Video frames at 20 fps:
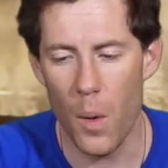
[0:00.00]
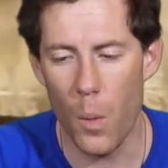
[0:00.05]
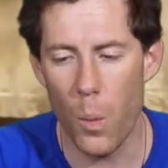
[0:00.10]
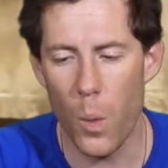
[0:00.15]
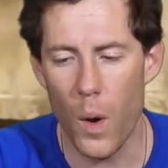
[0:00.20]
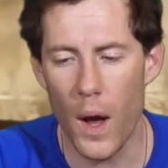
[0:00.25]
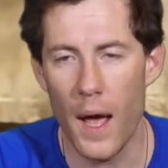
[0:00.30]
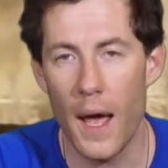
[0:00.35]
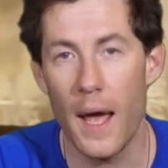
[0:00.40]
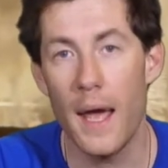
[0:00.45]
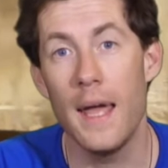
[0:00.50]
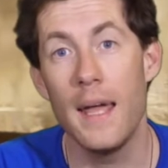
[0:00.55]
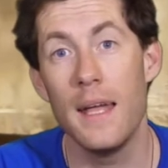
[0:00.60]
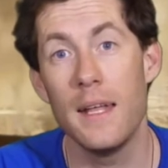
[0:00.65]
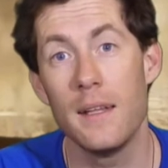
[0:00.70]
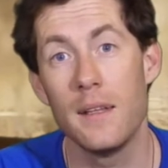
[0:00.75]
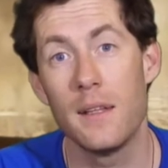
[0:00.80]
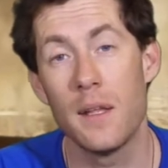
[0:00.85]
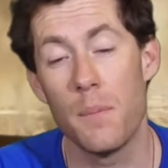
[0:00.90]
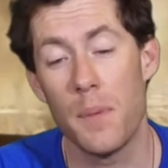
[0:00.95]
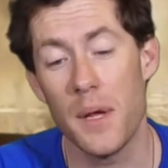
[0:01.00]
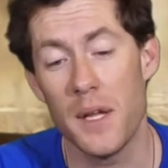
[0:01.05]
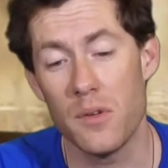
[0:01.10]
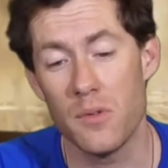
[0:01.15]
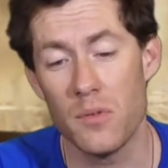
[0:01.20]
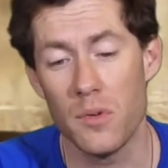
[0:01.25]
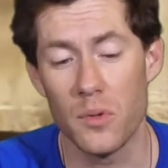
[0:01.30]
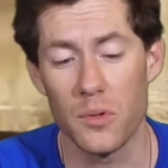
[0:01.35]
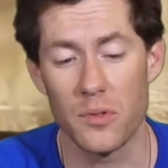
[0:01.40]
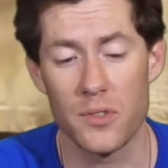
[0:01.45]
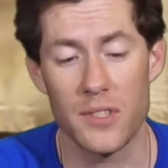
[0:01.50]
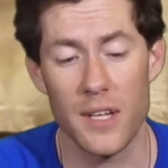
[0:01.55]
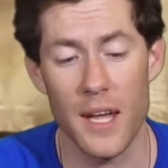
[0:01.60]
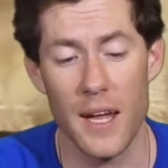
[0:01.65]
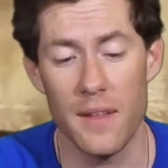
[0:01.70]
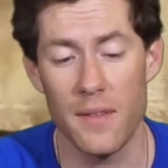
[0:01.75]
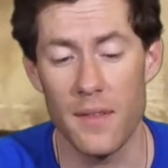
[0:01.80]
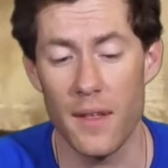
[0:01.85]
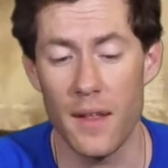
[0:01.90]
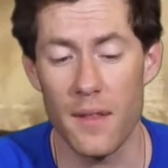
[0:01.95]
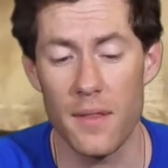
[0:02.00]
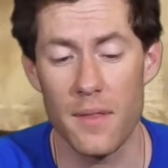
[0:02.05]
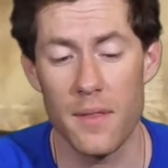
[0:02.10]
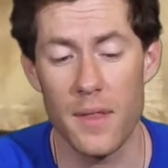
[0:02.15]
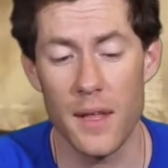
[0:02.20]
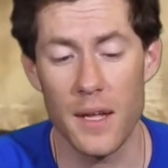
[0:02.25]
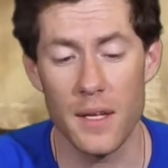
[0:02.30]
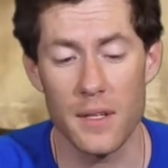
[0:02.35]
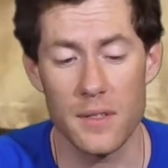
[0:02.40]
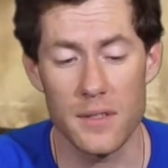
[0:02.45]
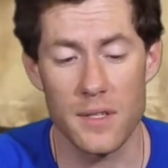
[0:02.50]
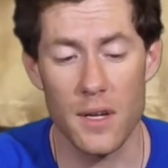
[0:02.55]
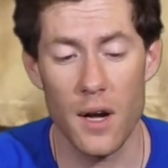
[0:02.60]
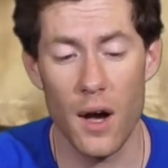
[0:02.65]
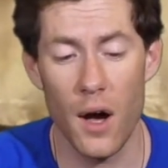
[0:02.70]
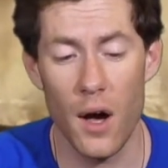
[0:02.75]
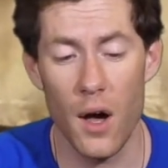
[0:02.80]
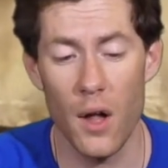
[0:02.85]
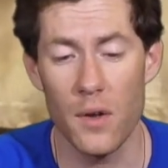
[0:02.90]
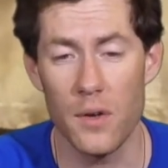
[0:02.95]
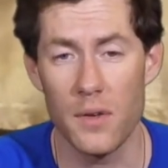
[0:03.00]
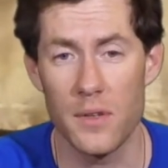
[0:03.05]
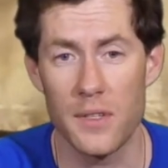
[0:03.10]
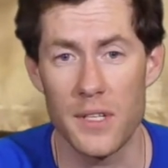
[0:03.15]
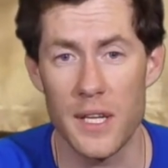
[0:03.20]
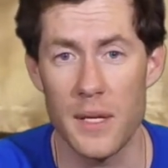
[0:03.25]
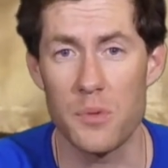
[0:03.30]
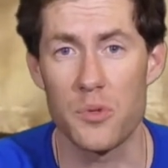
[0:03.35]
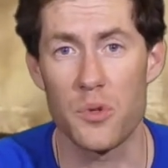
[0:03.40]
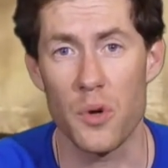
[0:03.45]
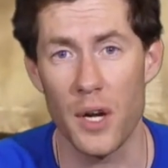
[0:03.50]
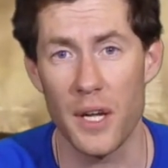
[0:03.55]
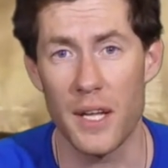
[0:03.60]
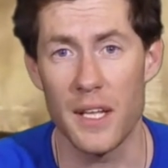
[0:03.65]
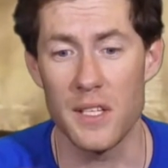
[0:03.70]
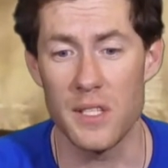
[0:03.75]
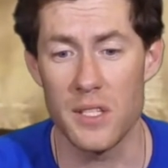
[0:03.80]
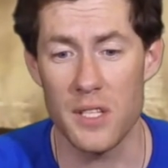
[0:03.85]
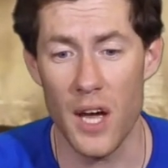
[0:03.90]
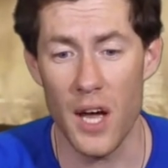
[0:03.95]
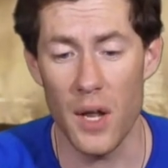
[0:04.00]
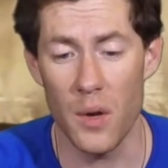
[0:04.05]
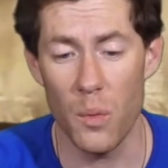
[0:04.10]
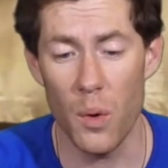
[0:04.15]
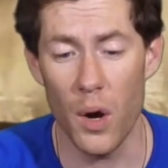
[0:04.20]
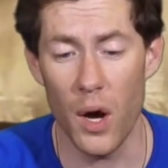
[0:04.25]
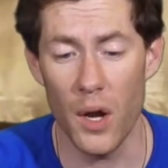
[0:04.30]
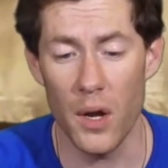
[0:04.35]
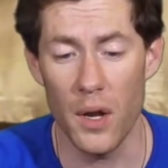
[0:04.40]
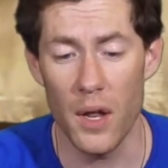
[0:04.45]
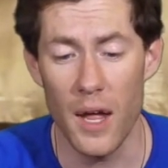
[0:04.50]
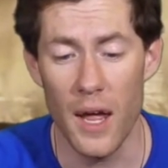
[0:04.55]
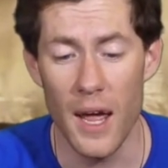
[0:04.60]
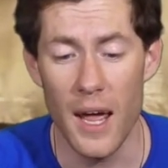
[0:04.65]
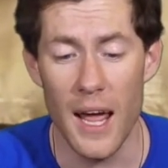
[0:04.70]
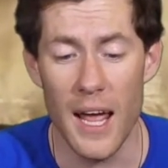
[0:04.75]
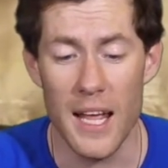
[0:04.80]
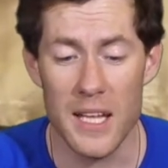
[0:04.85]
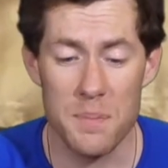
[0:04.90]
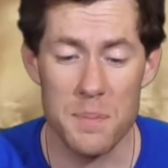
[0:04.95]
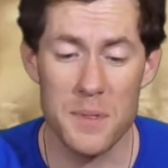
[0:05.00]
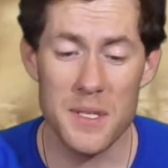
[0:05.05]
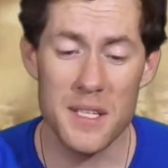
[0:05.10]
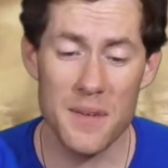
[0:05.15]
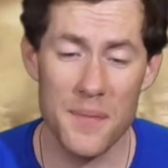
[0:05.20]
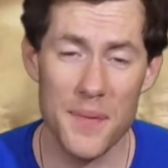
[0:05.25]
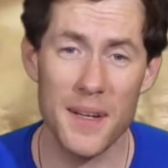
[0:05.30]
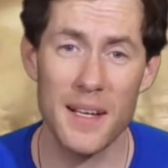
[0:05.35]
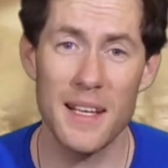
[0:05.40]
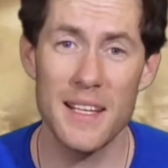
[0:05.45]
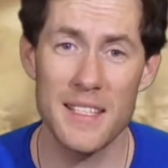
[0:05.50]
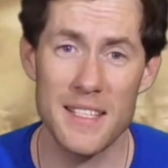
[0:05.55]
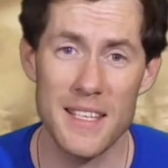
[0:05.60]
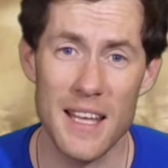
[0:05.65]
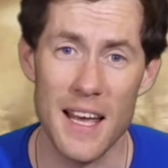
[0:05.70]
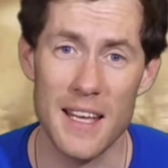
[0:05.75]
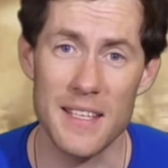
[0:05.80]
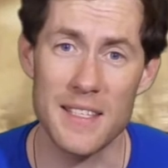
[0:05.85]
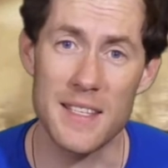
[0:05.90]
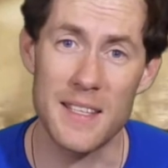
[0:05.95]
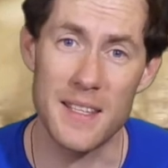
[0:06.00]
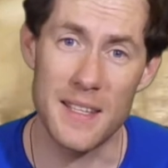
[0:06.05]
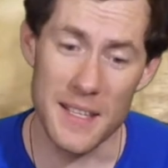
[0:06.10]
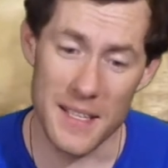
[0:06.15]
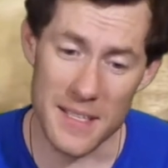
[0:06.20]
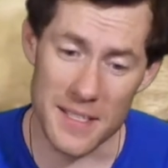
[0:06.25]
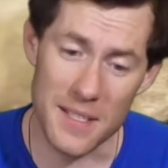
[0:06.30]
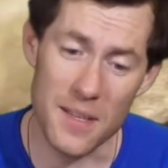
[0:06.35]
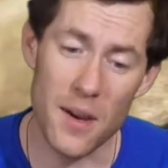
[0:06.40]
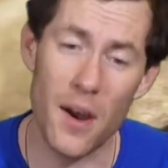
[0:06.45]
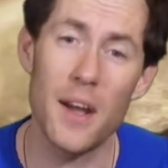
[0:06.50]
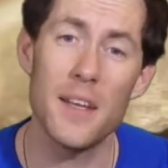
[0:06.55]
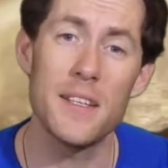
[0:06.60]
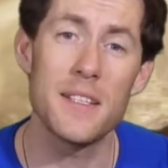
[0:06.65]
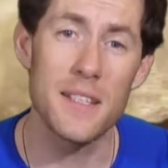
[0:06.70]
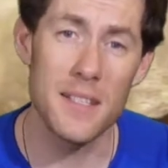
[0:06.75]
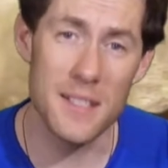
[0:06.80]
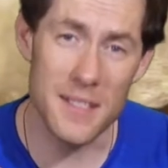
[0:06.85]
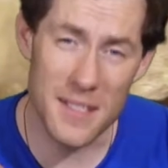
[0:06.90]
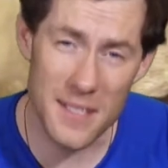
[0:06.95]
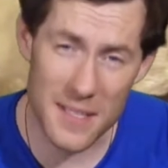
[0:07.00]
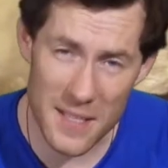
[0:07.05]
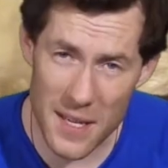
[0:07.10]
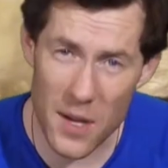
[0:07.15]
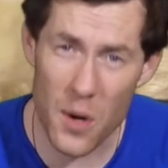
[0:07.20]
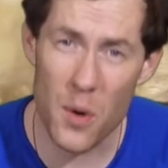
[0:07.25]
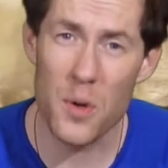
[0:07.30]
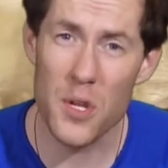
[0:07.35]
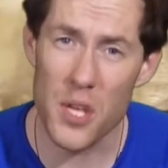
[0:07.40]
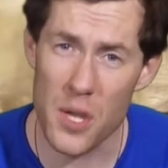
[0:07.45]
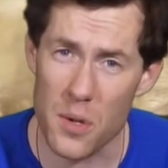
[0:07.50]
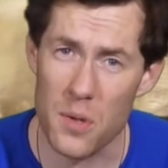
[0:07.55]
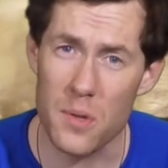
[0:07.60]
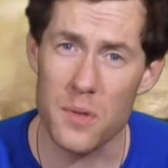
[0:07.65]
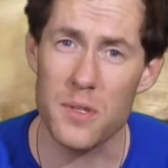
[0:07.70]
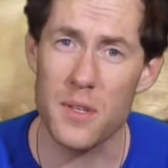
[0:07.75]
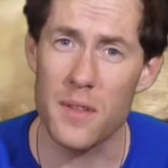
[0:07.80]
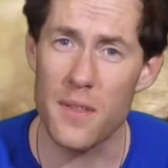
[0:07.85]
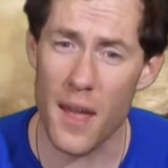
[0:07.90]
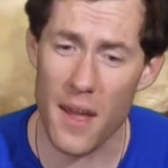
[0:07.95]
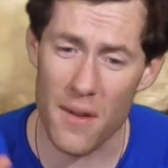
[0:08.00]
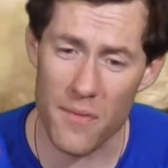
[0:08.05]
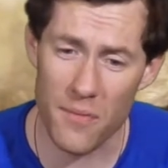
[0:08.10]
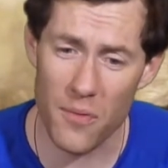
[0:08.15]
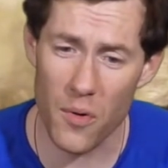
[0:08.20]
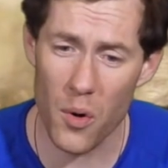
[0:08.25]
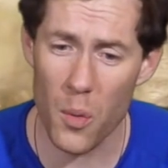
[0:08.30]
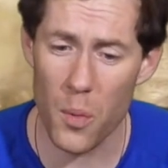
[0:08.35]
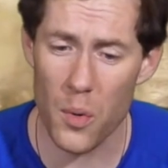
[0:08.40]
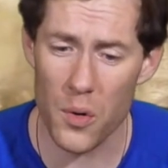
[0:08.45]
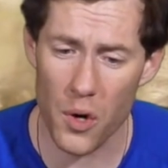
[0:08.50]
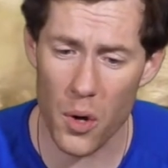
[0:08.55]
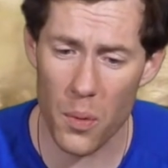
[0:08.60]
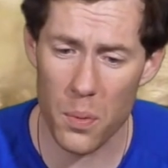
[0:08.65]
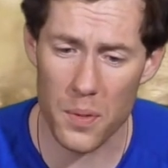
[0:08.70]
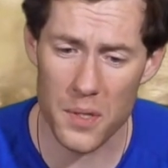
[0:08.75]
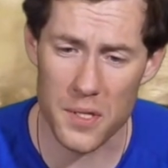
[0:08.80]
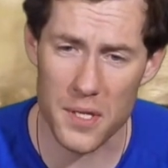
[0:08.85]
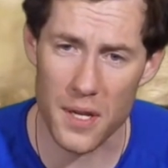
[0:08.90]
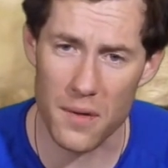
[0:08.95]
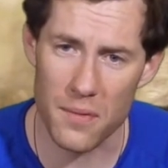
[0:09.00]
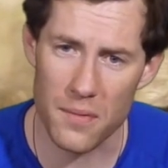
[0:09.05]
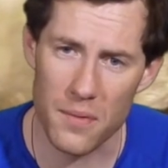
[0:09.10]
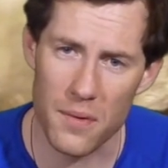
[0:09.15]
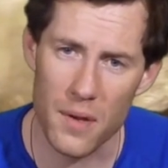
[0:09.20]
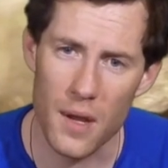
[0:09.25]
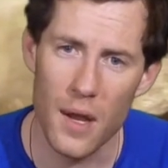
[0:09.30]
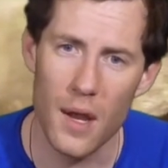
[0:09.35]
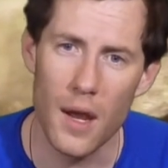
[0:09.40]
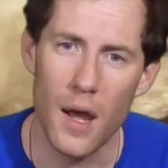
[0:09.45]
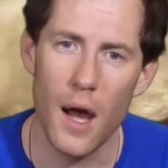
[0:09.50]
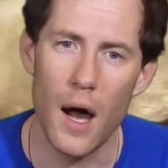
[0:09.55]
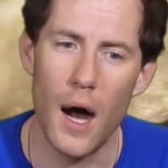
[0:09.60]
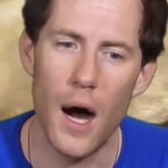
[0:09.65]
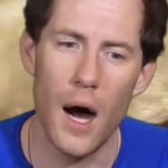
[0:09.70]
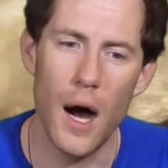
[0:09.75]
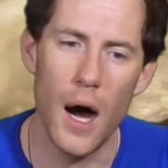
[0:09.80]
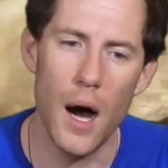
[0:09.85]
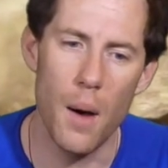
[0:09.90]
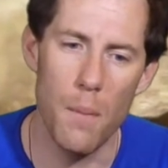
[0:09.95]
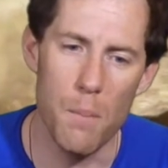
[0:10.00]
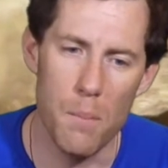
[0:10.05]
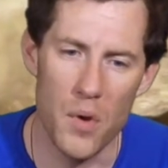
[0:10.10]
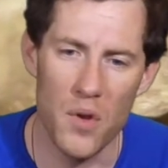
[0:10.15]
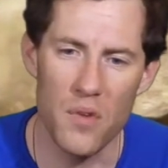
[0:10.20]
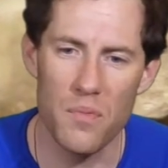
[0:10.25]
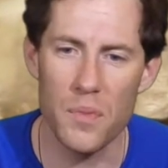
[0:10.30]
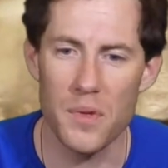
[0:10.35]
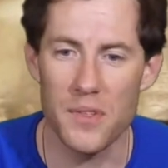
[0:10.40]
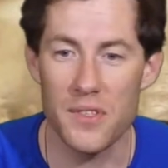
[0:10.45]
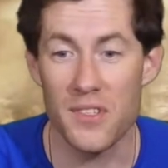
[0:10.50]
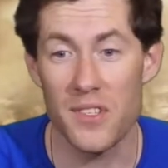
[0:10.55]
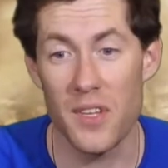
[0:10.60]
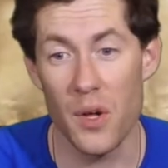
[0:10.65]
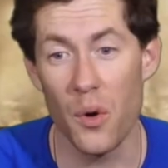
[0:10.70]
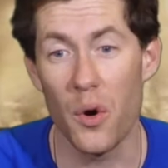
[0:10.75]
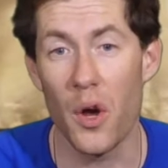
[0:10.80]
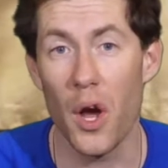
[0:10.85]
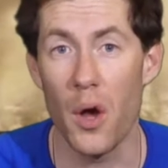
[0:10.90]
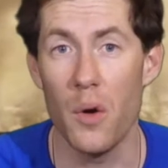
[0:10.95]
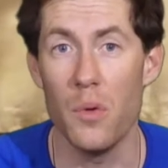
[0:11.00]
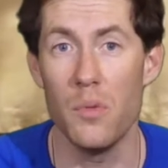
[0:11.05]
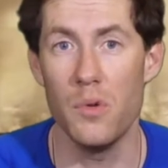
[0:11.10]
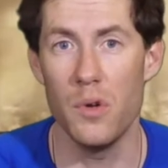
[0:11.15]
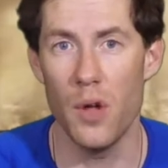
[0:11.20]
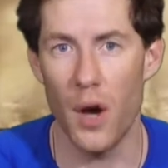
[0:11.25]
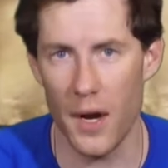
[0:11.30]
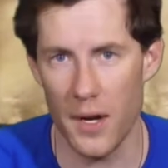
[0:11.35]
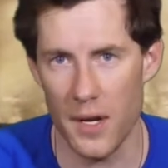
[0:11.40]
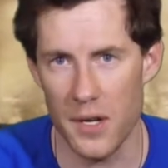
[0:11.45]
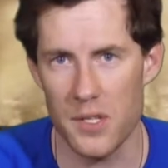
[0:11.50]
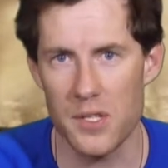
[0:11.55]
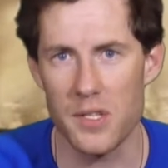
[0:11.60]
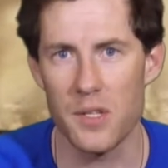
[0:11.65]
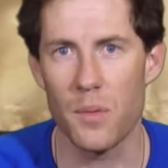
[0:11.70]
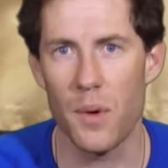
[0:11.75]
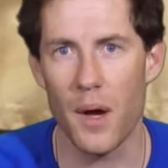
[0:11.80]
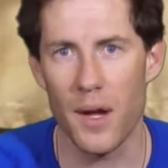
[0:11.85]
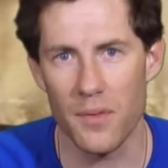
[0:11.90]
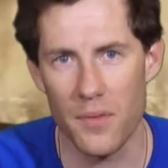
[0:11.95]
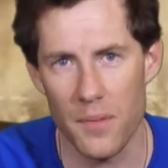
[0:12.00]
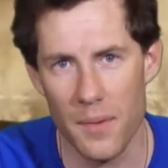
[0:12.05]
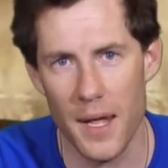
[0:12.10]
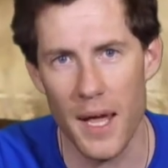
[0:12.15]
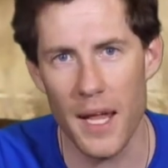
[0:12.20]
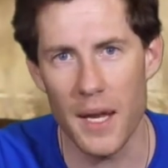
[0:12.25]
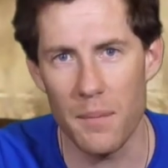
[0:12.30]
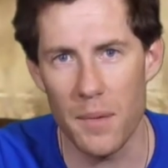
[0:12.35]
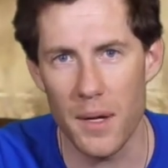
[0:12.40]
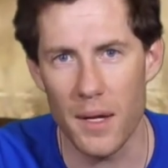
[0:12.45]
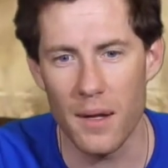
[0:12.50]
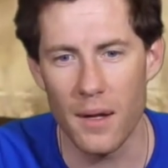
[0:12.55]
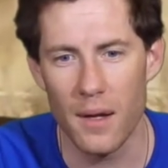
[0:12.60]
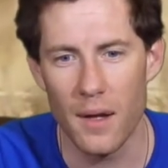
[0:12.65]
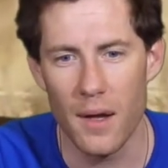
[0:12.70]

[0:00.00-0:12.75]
where the beta rules say that things can't deep strike in turn 1, it specifically says these guys can still use their forward operative movement to still go 9 inches away from the enemy.